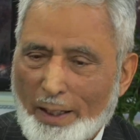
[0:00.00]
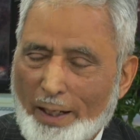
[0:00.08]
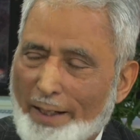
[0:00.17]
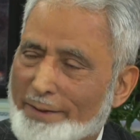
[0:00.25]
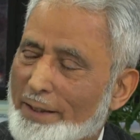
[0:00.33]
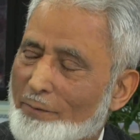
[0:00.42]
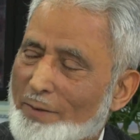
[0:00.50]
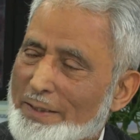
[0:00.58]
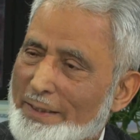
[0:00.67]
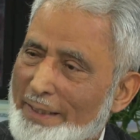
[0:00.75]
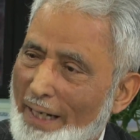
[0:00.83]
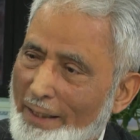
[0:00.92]
And there was
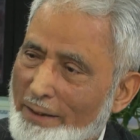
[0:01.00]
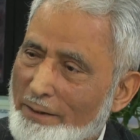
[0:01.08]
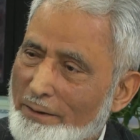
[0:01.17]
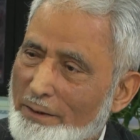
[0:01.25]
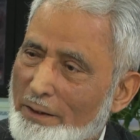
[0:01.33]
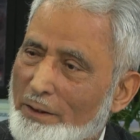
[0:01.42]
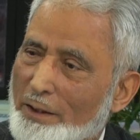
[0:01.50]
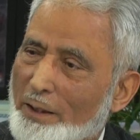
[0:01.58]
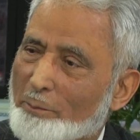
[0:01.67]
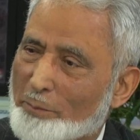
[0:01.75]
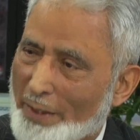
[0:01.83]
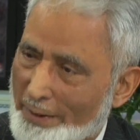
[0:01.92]
a young
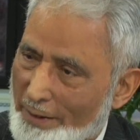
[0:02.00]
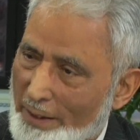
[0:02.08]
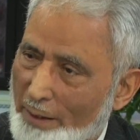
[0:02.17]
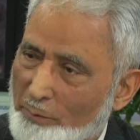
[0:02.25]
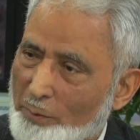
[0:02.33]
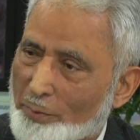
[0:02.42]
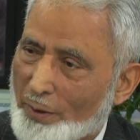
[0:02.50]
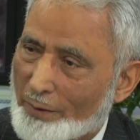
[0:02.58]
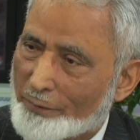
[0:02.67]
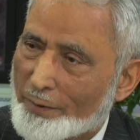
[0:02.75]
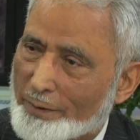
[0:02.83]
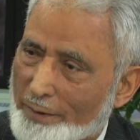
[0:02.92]
companion of the
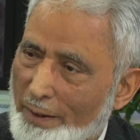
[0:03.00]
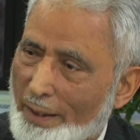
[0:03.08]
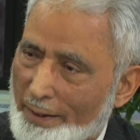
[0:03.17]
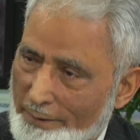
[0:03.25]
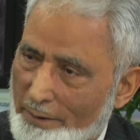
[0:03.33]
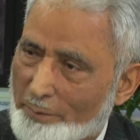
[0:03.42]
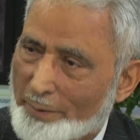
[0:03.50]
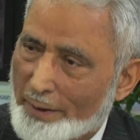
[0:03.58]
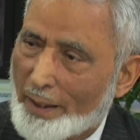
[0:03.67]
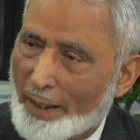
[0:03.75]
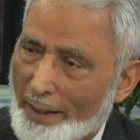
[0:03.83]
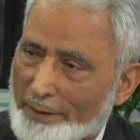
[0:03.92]
Prophet, Adi bin
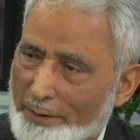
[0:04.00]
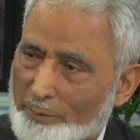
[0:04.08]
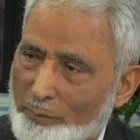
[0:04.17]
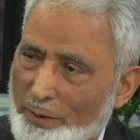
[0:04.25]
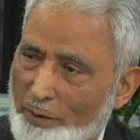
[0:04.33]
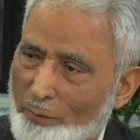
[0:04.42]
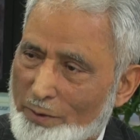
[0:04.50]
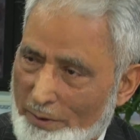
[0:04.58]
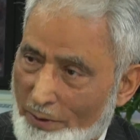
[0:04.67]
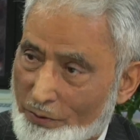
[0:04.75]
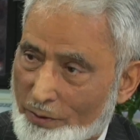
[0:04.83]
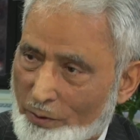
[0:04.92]
Hatim. He was
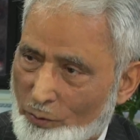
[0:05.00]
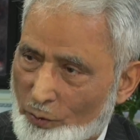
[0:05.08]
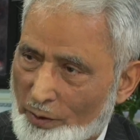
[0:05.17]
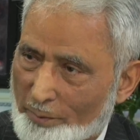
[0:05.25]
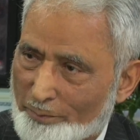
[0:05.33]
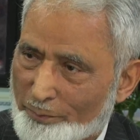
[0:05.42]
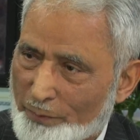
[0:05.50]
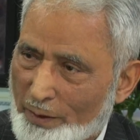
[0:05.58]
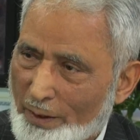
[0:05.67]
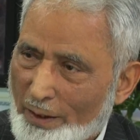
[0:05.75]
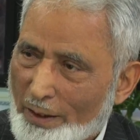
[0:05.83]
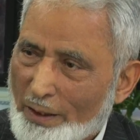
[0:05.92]
listening to him.
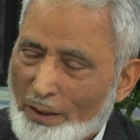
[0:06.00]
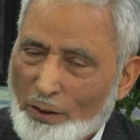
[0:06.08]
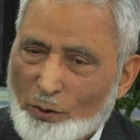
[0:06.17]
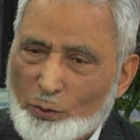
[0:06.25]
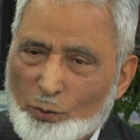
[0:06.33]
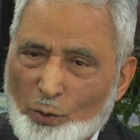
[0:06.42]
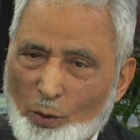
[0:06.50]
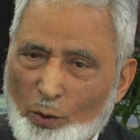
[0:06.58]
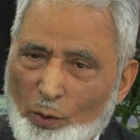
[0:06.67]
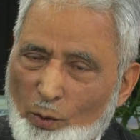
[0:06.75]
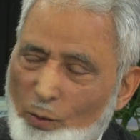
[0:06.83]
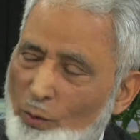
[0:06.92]

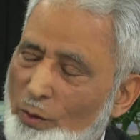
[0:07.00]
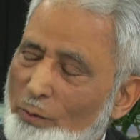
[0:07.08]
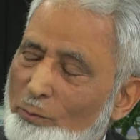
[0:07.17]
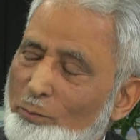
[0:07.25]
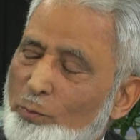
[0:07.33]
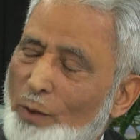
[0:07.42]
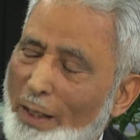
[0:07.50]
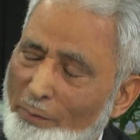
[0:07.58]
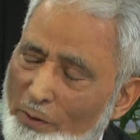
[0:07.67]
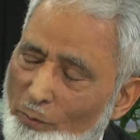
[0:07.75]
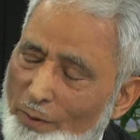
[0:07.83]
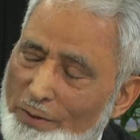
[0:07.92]
So
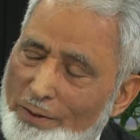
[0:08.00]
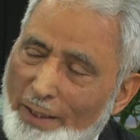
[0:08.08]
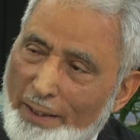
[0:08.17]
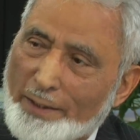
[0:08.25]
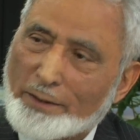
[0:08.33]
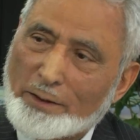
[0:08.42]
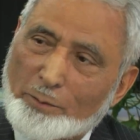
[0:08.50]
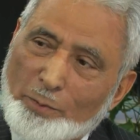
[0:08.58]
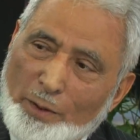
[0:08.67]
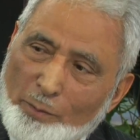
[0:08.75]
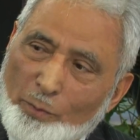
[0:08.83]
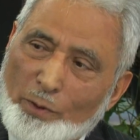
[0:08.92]
Prophet was telling the
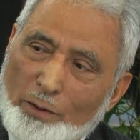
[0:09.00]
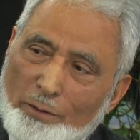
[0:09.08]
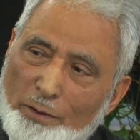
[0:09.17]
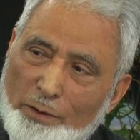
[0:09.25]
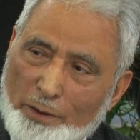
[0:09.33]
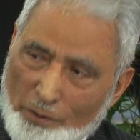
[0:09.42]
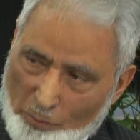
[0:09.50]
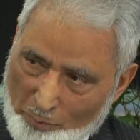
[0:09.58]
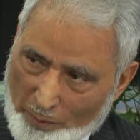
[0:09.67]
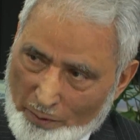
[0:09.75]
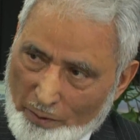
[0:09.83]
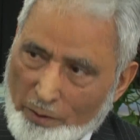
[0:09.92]
people,
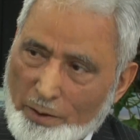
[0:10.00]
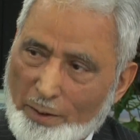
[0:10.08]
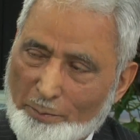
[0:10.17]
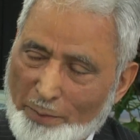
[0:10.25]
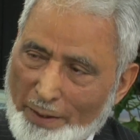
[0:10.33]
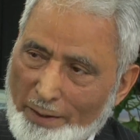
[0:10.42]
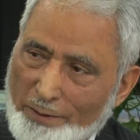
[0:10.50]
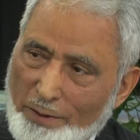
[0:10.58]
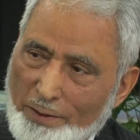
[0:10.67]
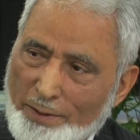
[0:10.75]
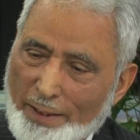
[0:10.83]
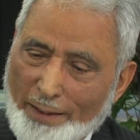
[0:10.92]
his companions,
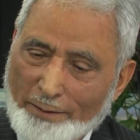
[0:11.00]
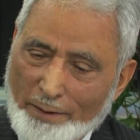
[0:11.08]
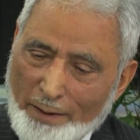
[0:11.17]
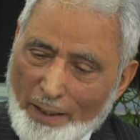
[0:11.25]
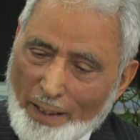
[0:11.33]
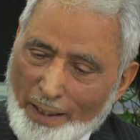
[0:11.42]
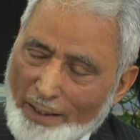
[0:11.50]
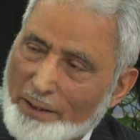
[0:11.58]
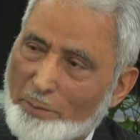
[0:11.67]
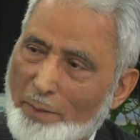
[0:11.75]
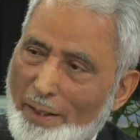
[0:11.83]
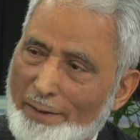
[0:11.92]
he said,
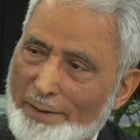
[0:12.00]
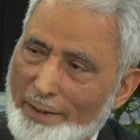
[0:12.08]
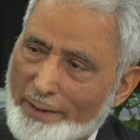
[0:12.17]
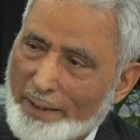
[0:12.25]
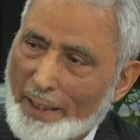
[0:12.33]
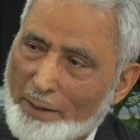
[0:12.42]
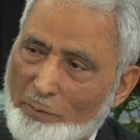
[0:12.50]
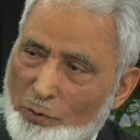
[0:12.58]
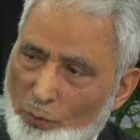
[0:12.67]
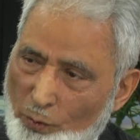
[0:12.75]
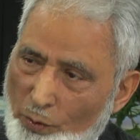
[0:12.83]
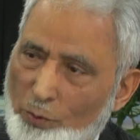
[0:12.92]
ultimately a time is
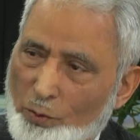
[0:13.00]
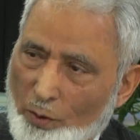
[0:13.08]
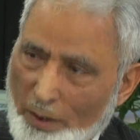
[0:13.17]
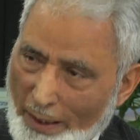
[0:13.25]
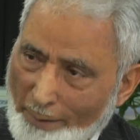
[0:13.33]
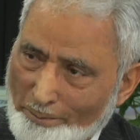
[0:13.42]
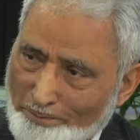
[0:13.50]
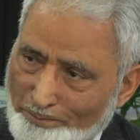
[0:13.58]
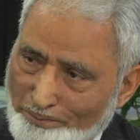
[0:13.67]
going to come.